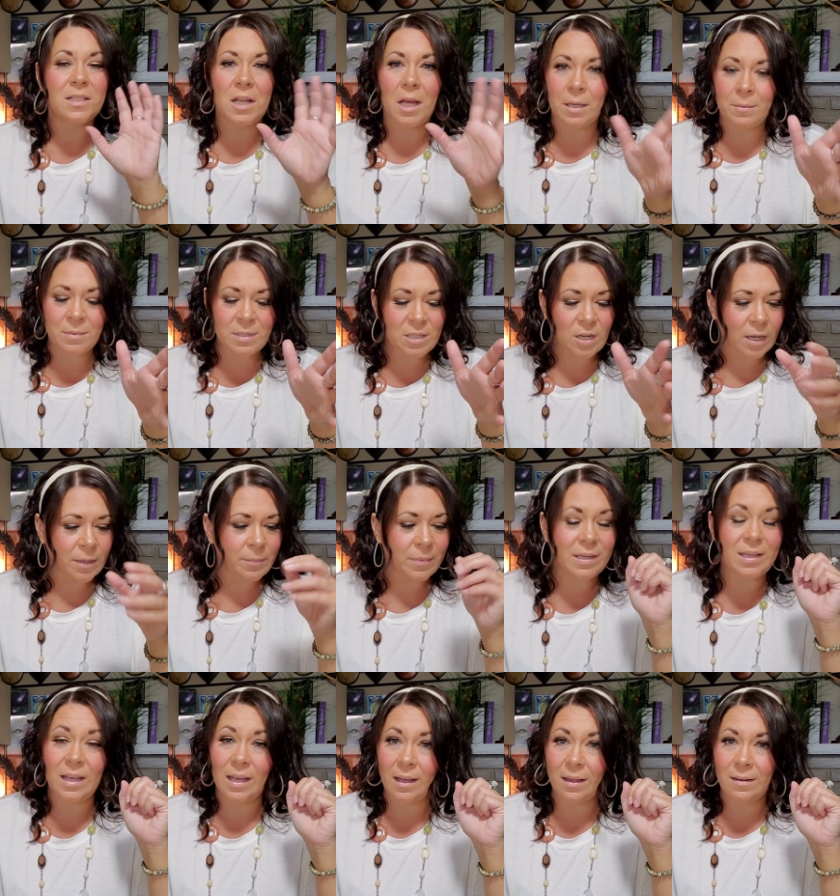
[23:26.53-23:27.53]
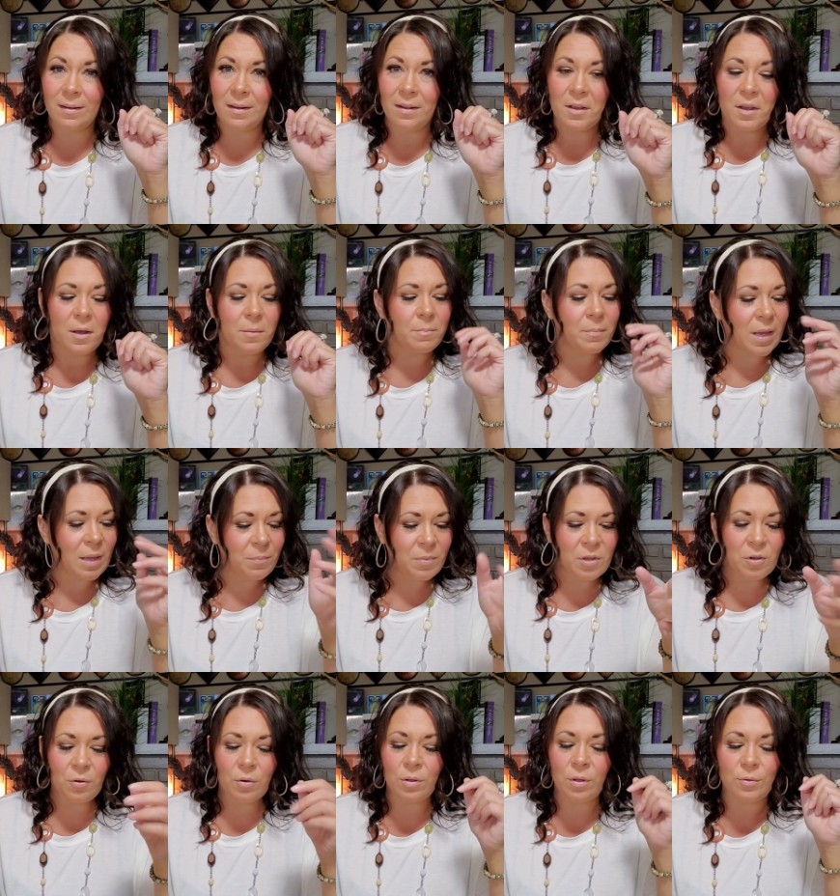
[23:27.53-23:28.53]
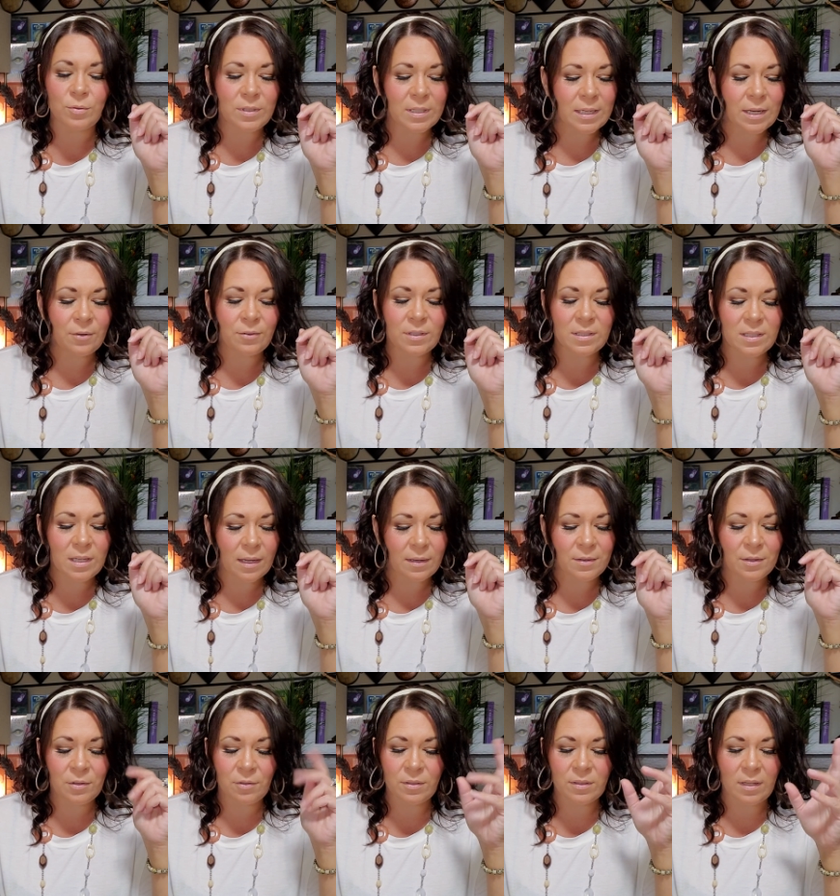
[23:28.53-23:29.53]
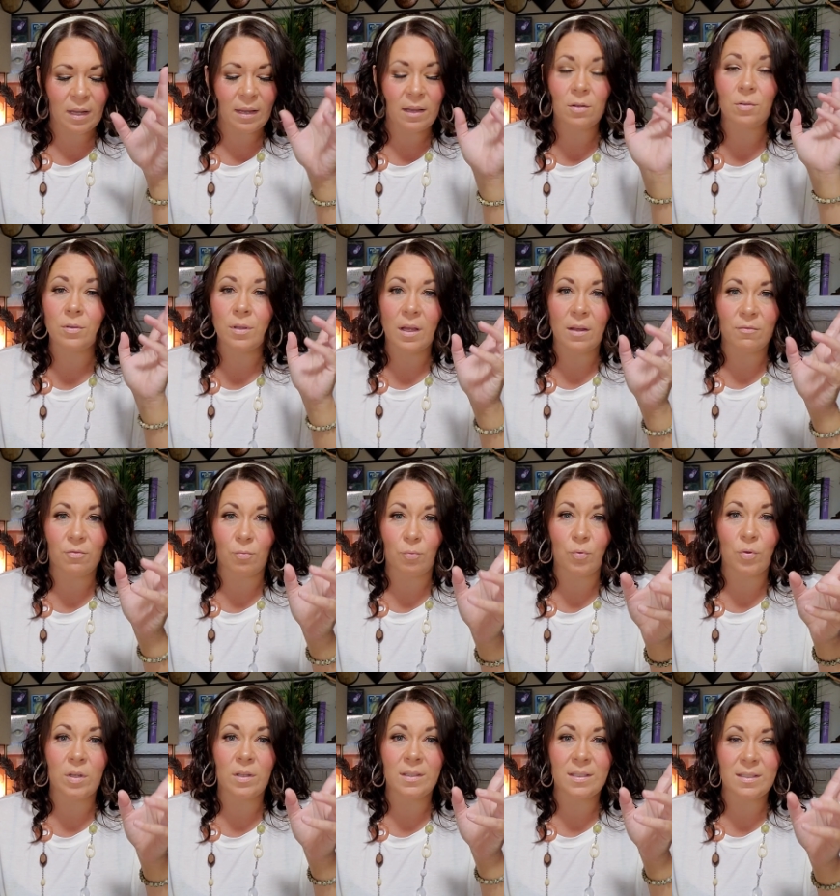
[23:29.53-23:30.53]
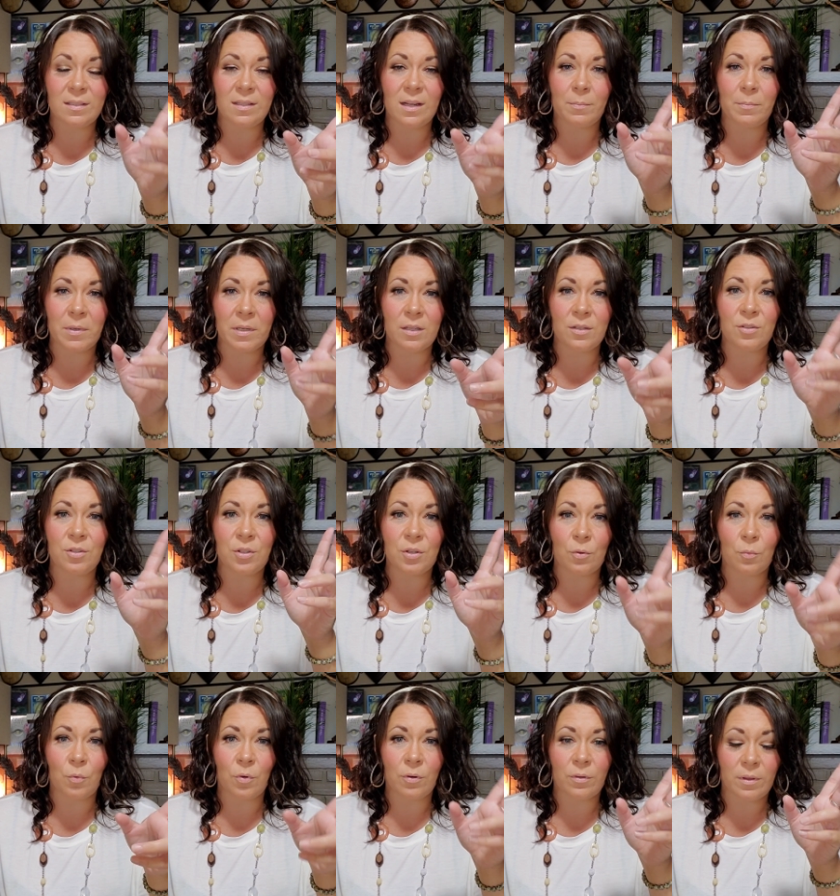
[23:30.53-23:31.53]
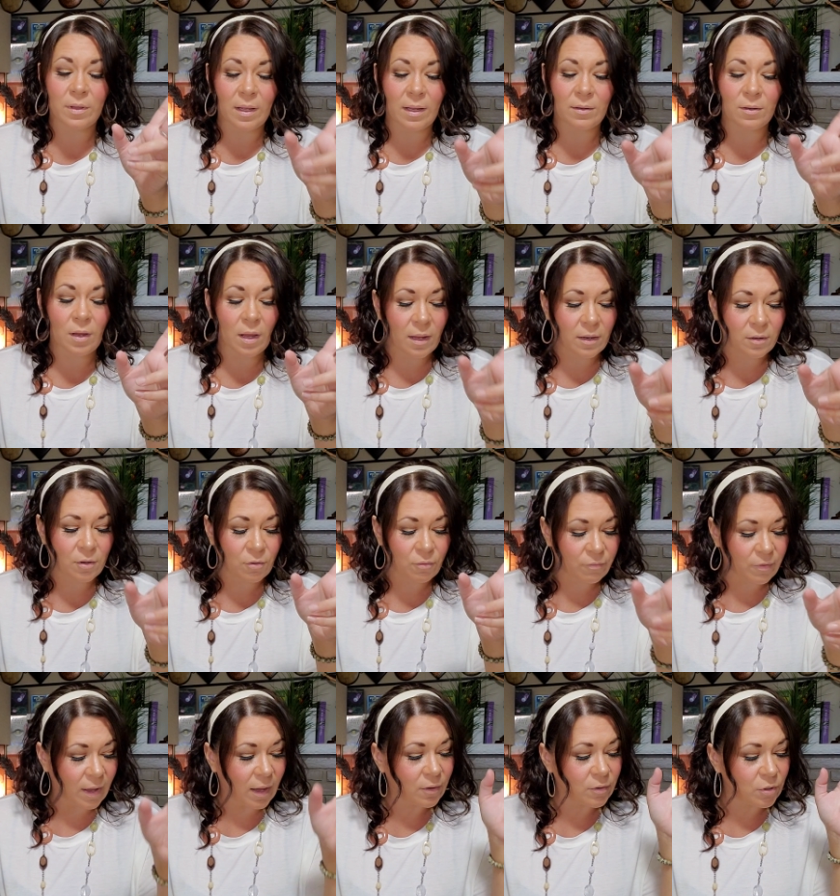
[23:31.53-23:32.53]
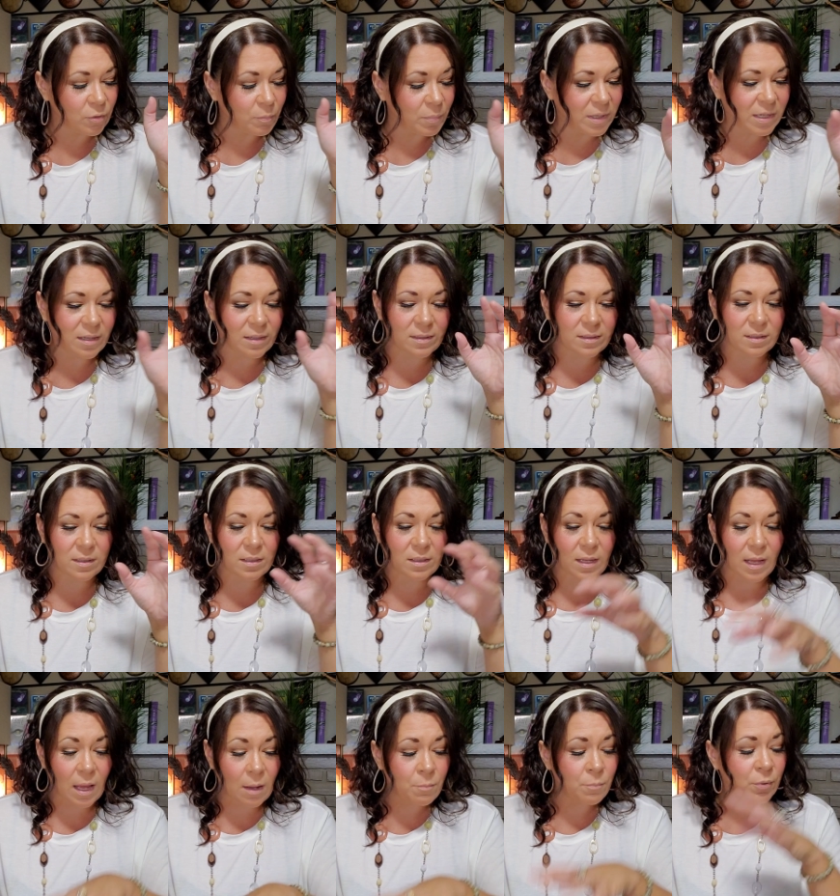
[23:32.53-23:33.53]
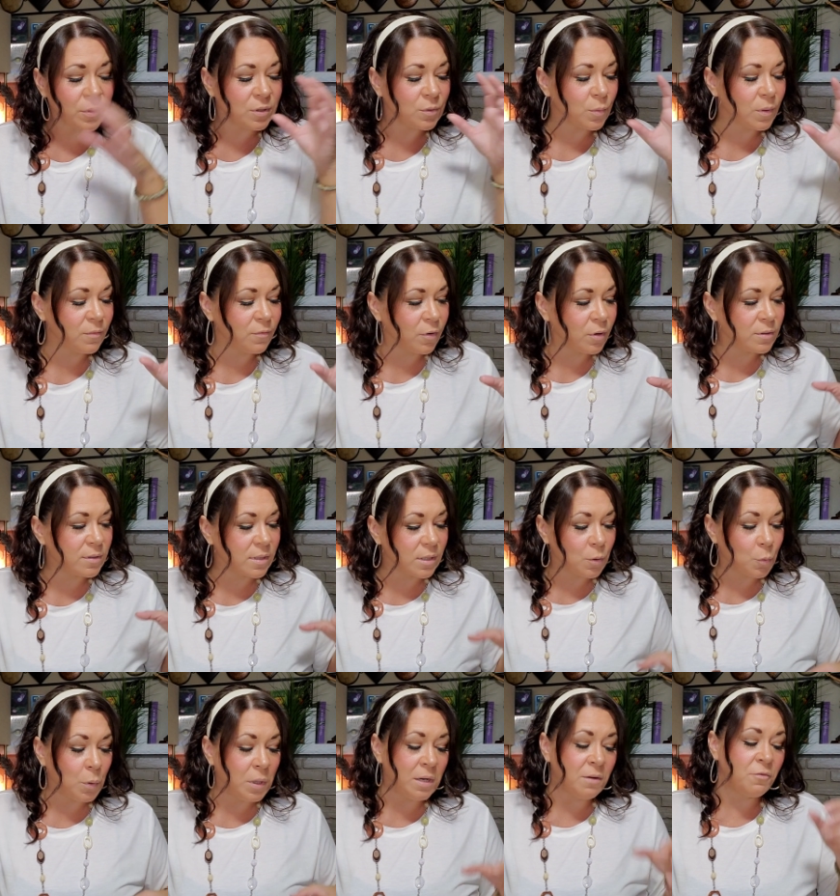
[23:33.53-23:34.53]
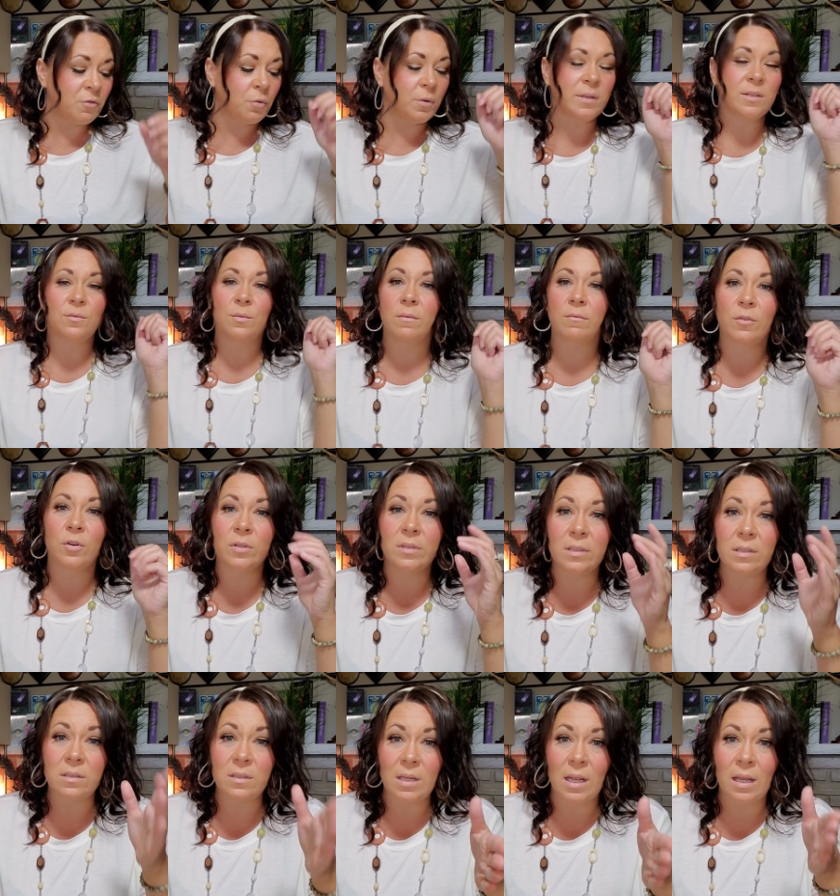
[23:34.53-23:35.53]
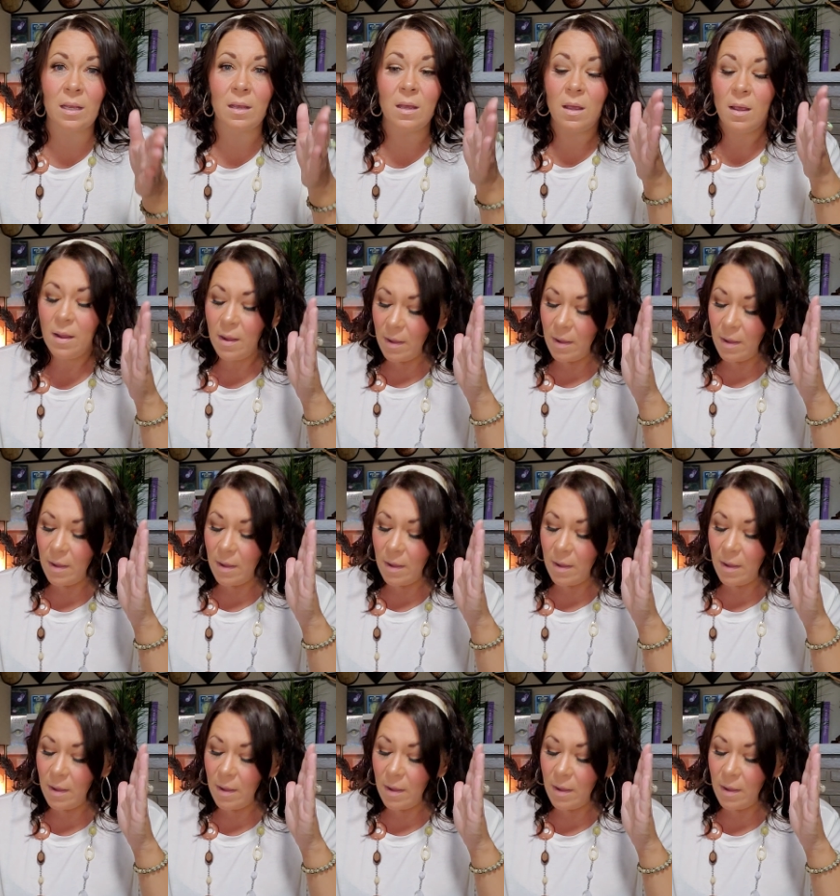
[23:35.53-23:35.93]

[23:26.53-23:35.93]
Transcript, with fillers: time and time again. Maybe you're closing out a 10-year cycle of really stepping into your worth and, and your value because the Empress reverse, the Queen of Coins reverse is saying